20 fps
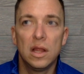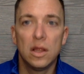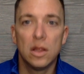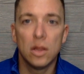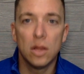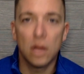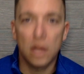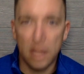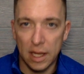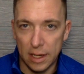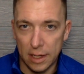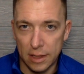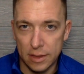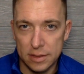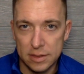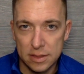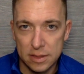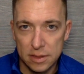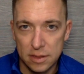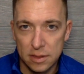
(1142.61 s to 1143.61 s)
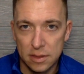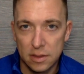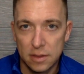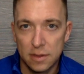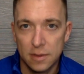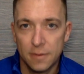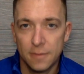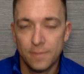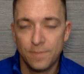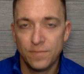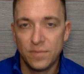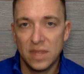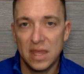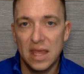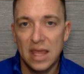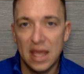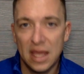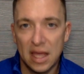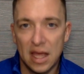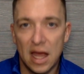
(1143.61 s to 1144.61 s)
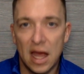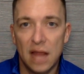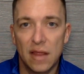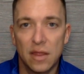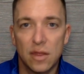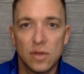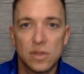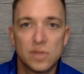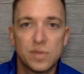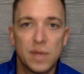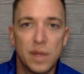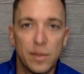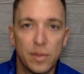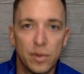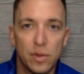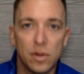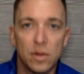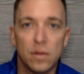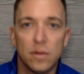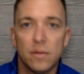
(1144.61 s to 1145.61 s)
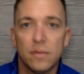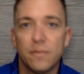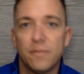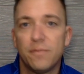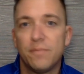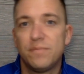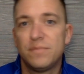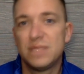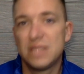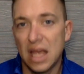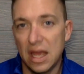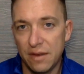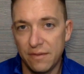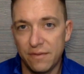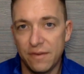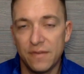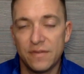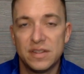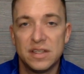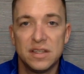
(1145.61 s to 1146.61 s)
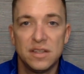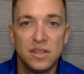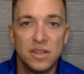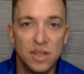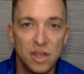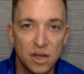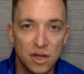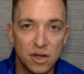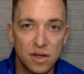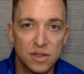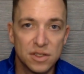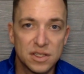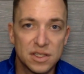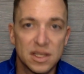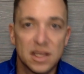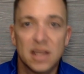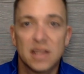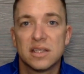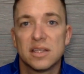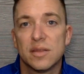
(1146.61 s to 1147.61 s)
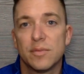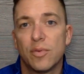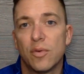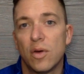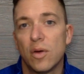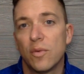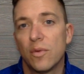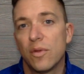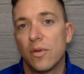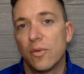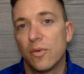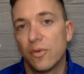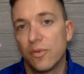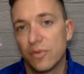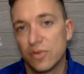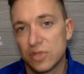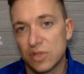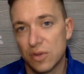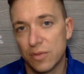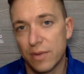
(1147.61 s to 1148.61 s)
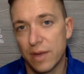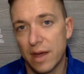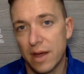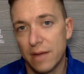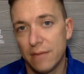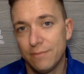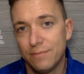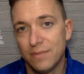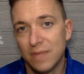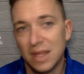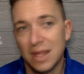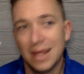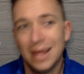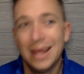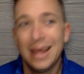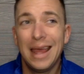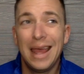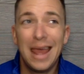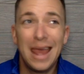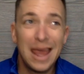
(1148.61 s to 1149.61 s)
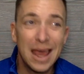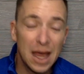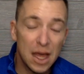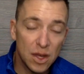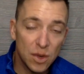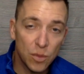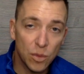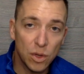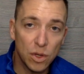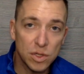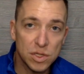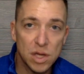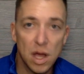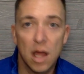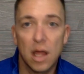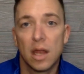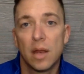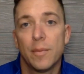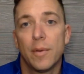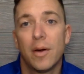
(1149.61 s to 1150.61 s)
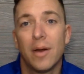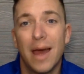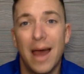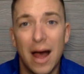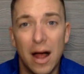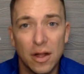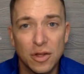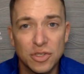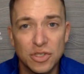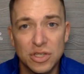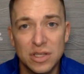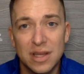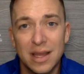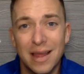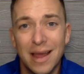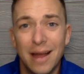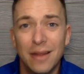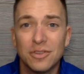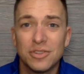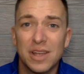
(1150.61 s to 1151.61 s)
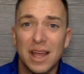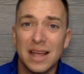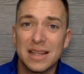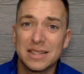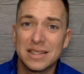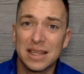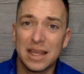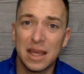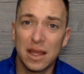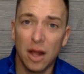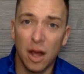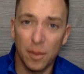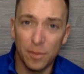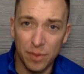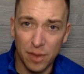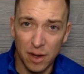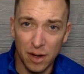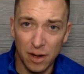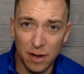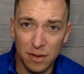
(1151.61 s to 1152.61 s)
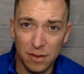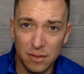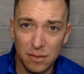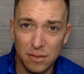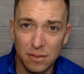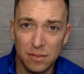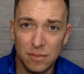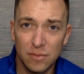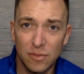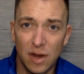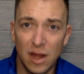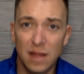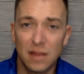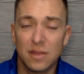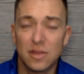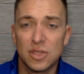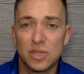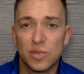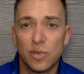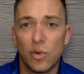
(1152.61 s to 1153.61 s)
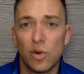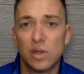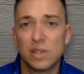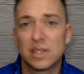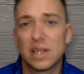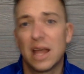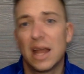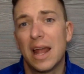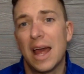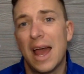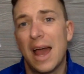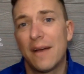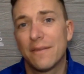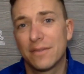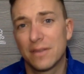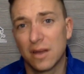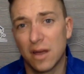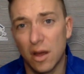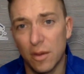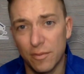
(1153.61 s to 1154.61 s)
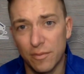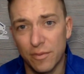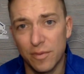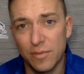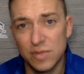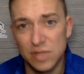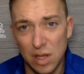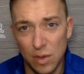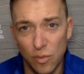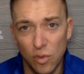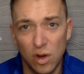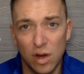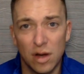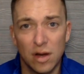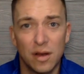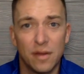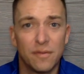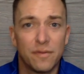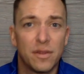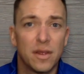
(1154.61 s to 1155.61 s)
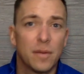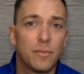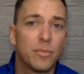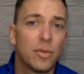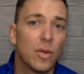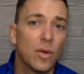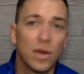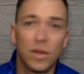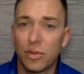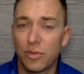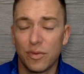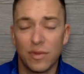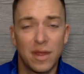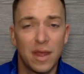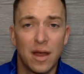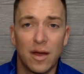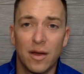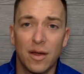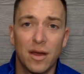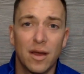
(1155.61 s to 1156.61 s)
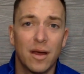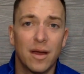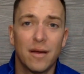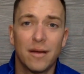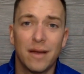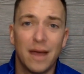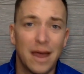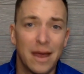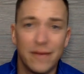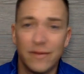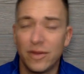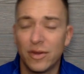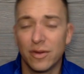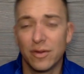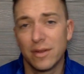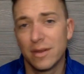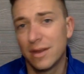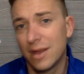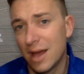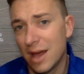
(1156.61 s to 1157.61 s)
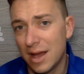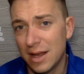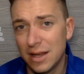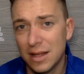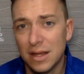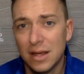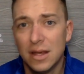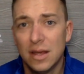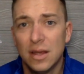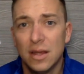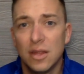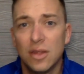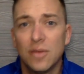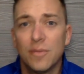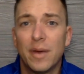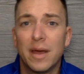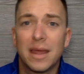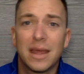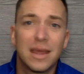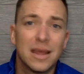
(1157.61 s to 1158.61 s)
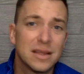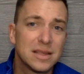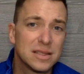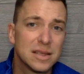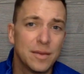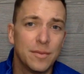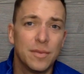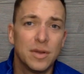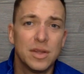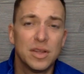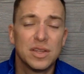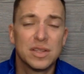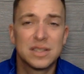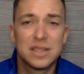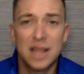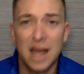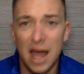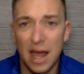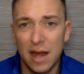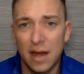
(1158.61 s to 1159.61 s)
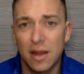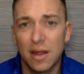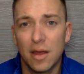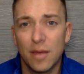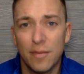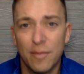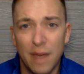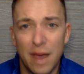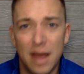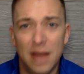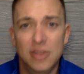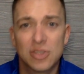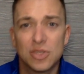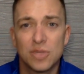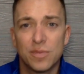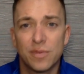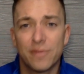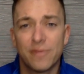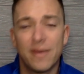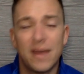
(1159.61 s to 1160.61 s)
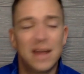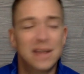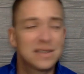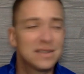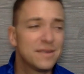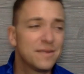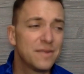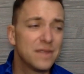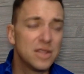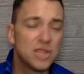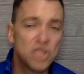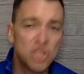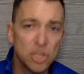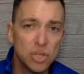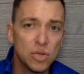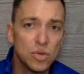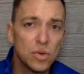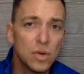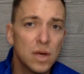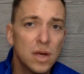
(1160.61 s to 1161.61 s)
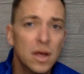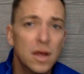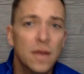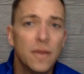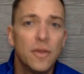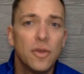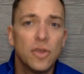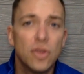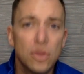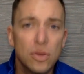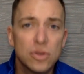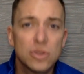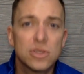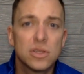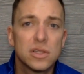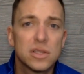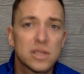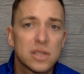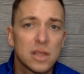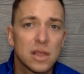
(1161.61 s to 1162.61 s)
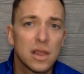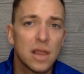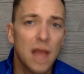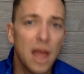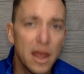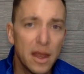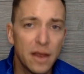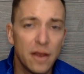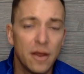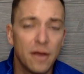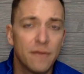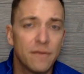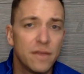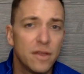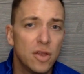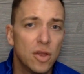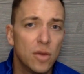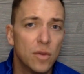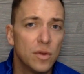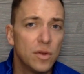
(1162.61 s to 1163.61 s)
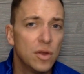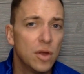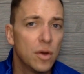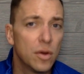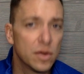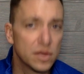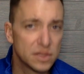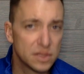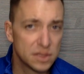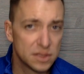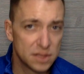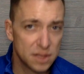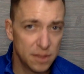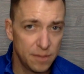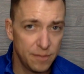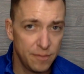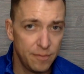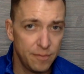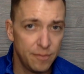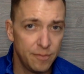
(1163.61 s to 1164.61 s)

look at it, it got those people 10, 15 years to get to the point where the roof was so bad. And when you're talking about algae, algae has to get up there, right? The spores kind of have to come from somewhere. And if they're blowing through the area heavier than not, you might get some, but it's not going to come back super fast. And if they do, they're usually light enough that no one notices them.